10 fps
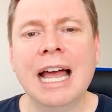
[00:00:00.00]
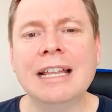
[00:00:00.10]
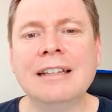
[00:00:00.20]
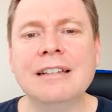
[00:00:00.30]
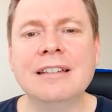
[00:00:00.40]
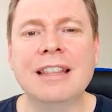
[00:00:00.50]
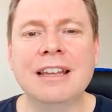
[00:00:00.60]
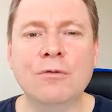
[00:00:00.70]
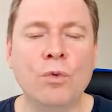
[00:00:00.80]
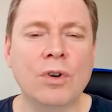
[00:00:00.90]
And
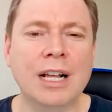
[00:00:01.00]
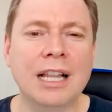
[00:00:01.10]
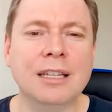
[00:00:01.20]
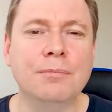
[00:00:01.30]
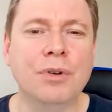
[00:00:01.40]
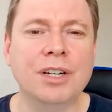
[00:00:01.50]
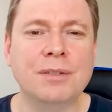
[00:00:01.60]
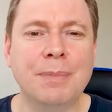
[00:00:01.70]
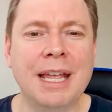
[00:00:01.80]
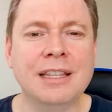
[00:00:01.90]
they're watercolor
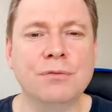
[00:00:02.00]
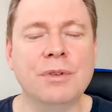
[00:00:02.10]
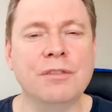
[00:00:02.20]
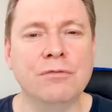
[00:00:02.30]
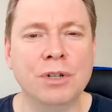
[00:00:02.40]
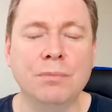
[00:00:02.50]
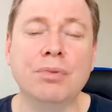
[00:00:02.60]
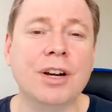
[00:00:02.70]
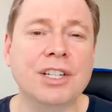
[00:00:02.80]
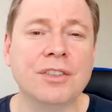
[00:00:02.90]
brush pens with a real
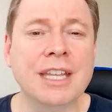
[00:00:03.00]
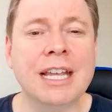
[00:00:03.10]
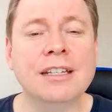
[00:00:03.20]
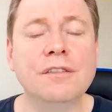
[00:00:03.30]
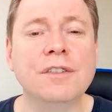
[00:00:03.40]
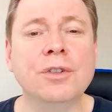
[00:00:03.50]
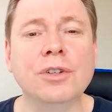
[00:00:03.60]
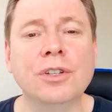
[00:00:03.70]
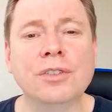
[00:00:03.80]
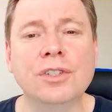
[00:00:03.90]
brush on the end if you're
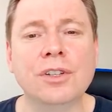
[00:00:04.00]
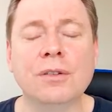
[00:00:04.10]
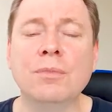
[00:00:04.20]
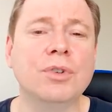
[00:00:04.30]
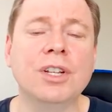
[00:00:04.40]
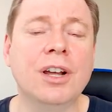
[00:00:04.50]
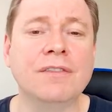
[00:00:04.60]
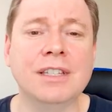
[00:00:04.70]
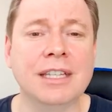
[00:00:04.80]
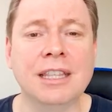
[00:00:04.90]
not used to them or you
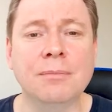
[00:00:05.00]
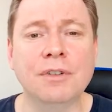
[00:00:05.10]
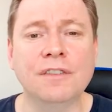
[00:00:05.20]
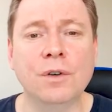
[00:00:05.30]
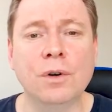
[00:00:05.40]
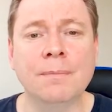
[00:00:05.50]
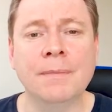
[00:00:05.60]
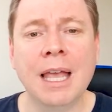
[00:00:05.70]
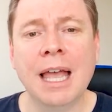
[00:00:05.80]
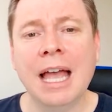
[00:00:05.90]
haven't seen them
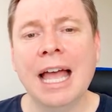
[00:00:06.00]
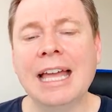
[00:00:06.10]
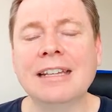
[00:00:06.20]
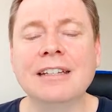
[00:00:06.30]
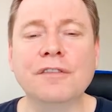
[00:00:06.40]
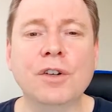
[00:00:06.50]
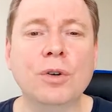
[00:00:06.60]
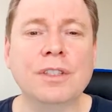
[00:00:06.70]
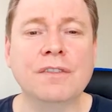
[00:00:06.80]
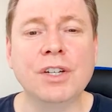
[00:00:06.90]
before. And of
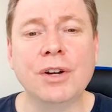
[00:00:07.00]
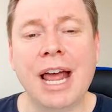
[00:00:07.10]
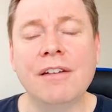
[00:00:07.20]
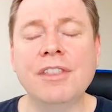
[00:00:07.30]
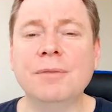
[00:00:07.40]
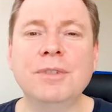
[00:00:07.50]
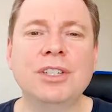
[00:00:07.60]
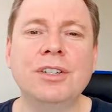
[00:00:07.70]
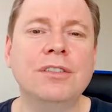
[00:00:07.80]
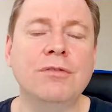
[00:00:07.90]
course, if you don't have them,
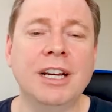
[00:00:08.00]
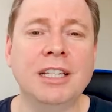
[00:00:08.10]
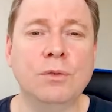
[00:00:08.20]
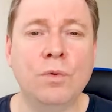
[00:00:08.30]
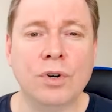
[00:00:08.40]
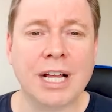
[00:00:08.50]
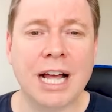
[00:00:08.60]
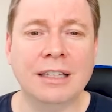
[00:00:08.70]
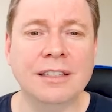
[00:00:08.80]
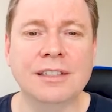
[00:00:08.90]
just use regular
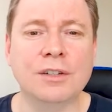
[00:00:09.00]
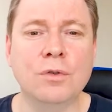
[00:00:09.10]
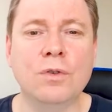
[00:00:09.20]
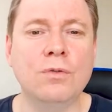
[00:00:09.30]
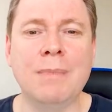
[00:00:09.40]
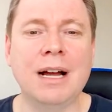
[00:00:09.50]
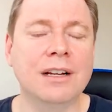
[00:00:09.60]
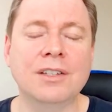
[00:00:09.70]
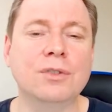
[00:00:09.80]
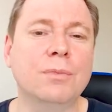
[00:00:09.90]
watercolors or
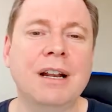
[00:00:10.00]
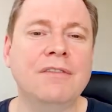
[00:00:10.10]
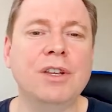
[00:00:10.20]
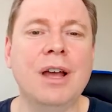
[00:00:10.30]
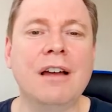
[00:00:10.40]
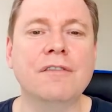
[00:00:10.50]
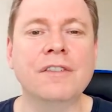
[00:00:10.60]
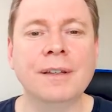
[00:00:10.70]
markers or whatever you have.